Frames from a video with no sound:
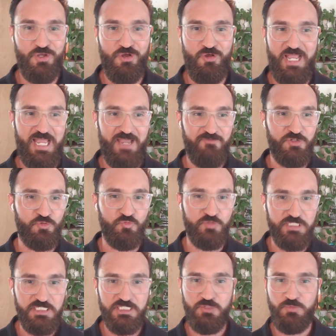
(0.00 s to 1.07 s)
We all have an
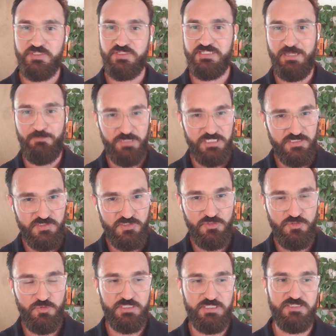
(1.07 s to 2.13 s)
arena we step
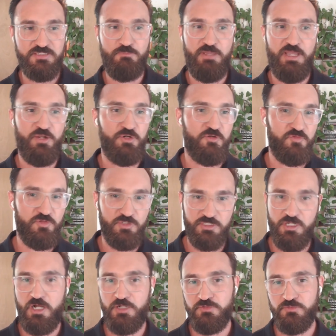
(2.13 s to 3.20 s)
into. It doesn't matter if you're a
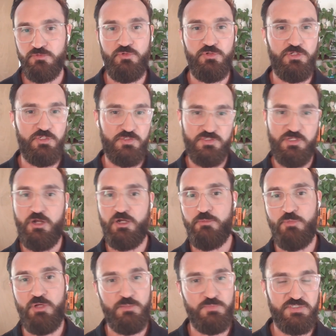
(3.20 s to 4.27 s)
doctor, lawyer, soccer
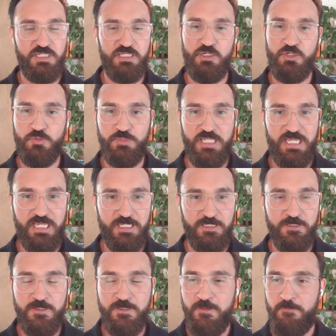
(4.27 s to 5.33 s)
mom, stay-at-home
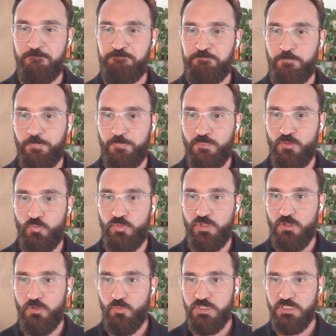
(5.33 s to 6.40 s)
dad. We
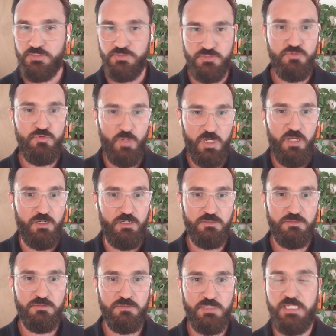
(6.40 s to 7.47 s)
all want to do
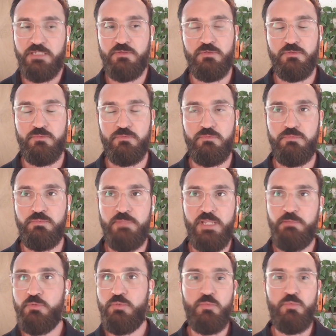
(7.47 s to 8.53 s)
well. And
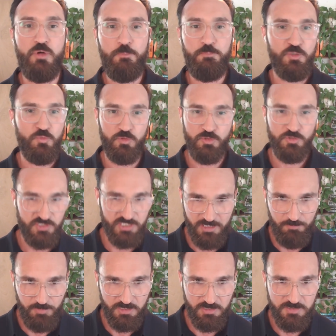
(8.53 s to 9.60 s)
maybe we won't be world
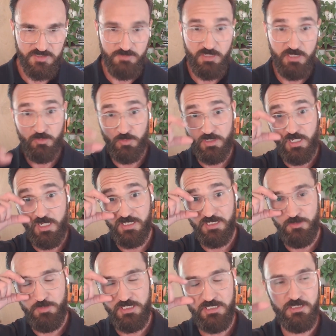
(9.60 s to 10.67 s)
champions. Maybe we're not
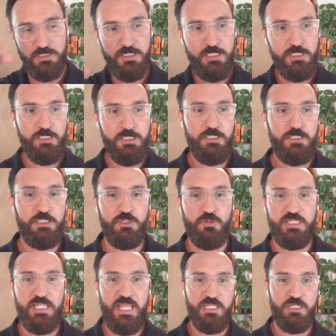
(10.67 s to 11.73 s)
going to be,
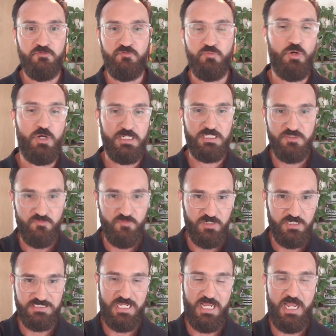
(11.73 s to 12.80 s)
an N one at the
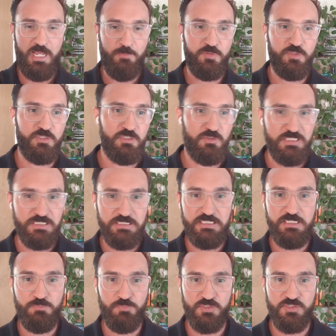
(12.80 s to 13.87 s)
very top,
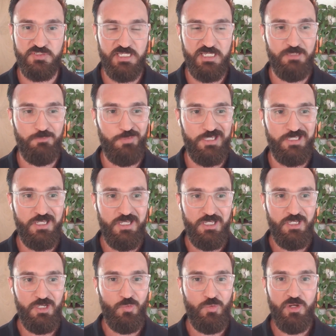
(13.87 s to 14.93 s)
elite percent. But
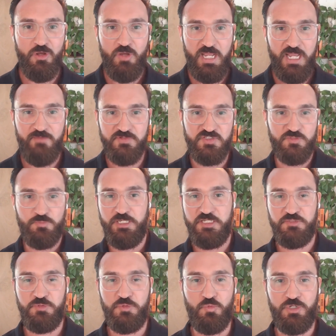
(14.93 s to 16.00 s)
we all have a
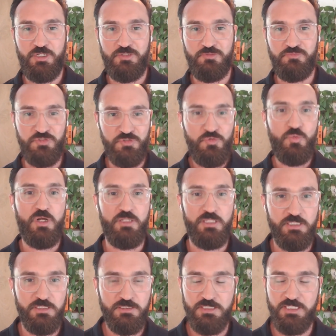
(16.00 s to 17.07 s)
space we want to do well
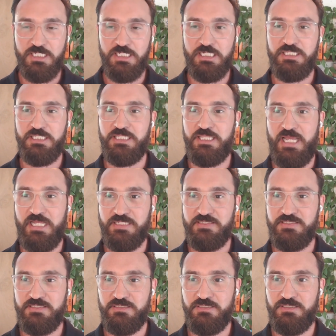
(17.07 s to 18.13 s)
in. And I think
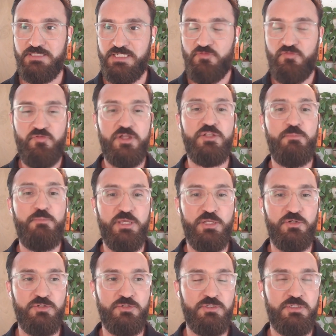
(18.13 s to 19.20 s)
that's like a
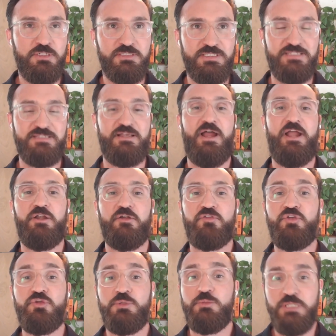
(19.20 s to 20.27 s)
fundamental desire of
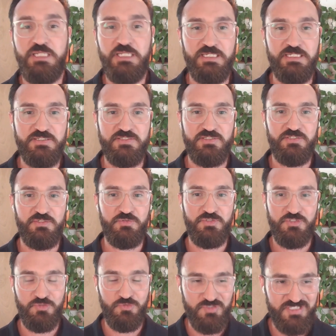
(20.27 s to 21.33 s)
human beings
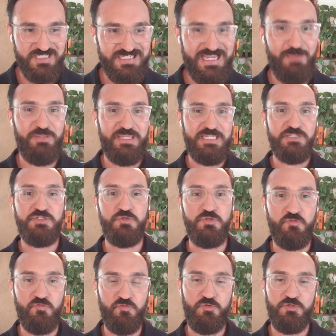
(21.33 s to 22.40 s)
to step into
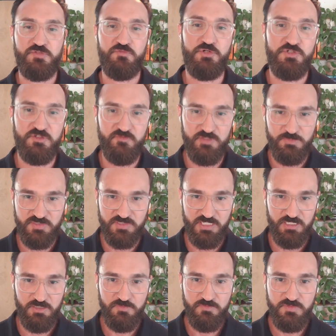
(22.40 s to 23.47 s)
the fullest version of
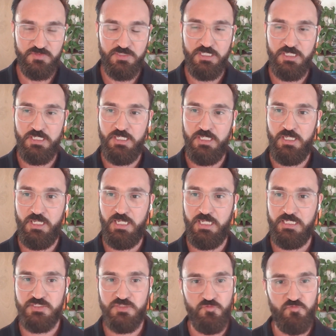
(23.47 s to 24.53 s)
themselves
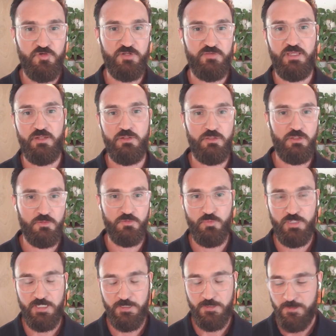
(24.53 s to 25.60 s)
and to figure that along the
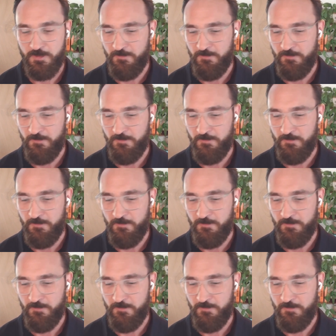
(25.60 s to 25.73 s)
way.